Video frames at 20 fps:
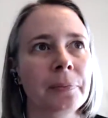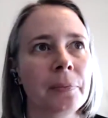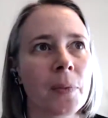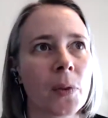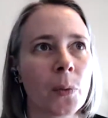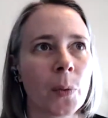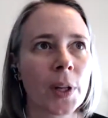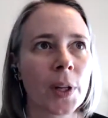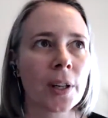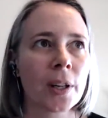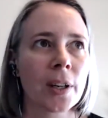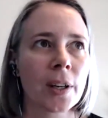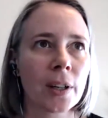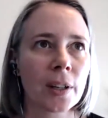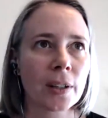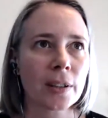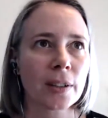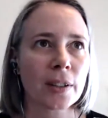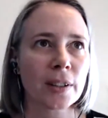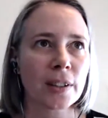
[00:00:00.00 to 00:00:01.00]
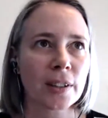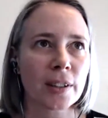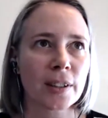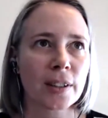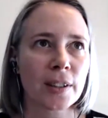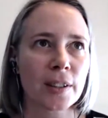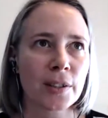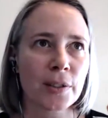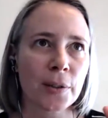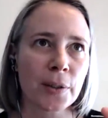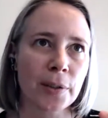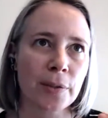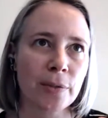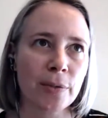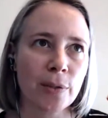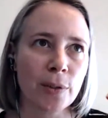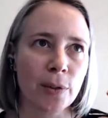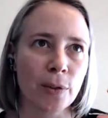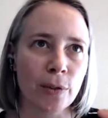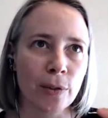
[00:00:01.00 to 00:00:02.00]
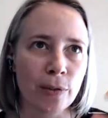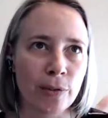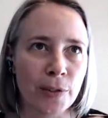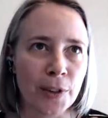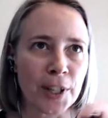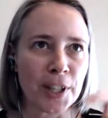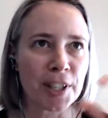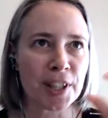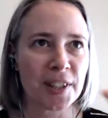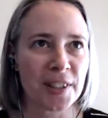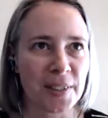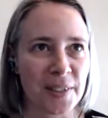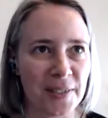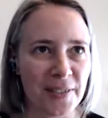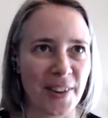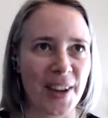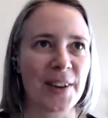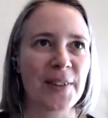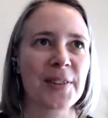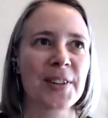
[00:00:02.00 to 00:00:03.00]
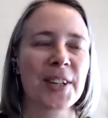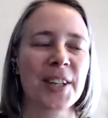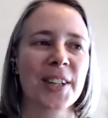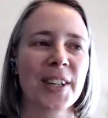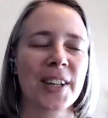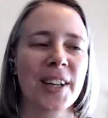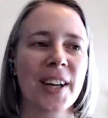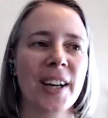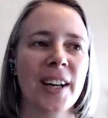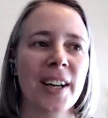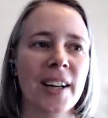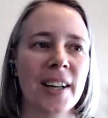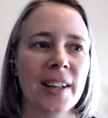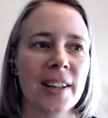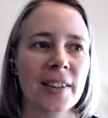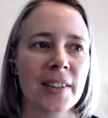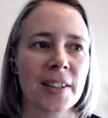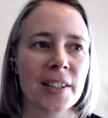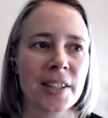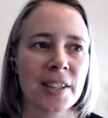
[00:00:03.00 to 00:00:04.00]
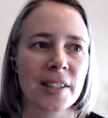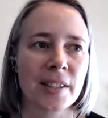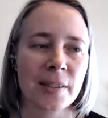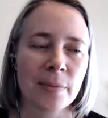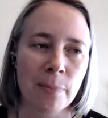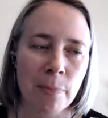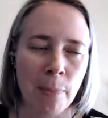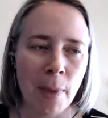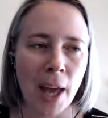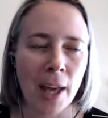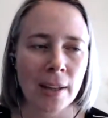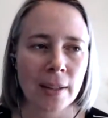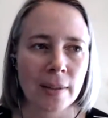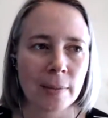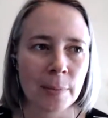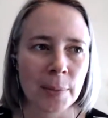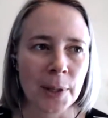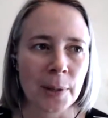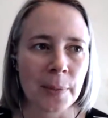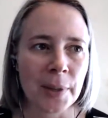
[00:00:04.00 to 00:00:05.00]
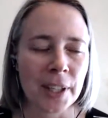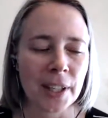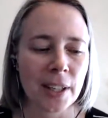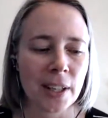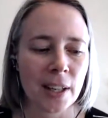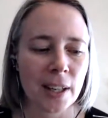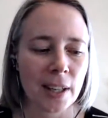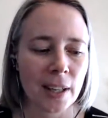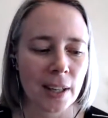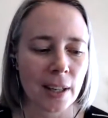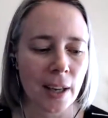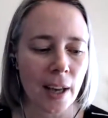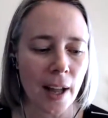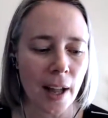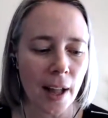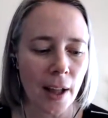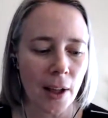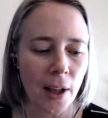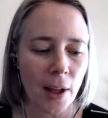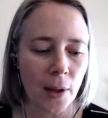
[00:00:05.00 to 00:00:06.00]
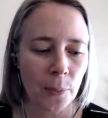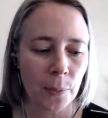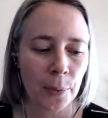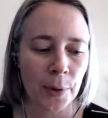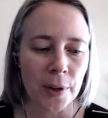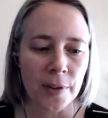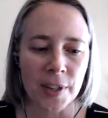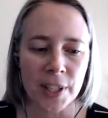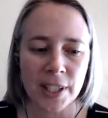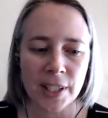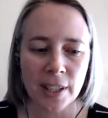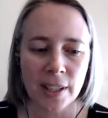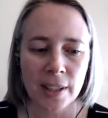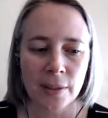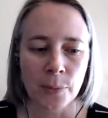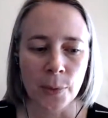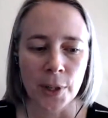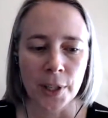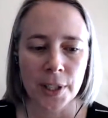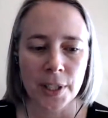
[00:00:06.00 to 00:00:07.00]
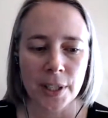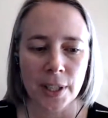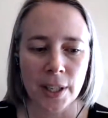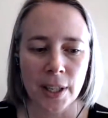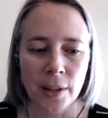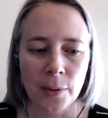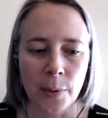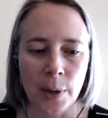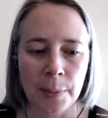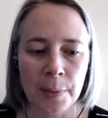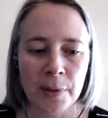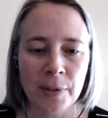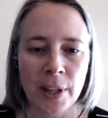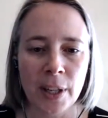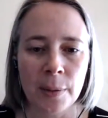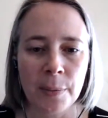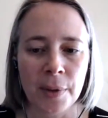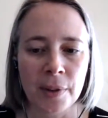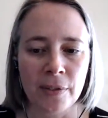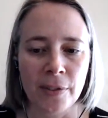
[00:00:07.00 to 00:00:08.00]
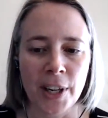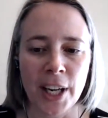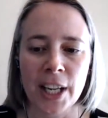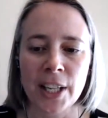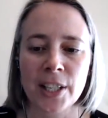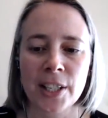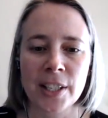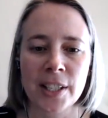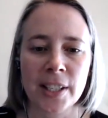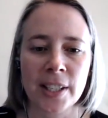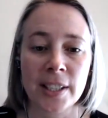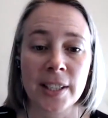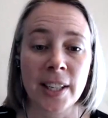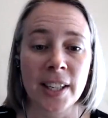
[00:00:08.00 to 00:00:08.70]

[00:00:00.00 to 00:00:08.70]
well, the sort of first founder, which is Matt Billman, he previously had worked in web development for agencies.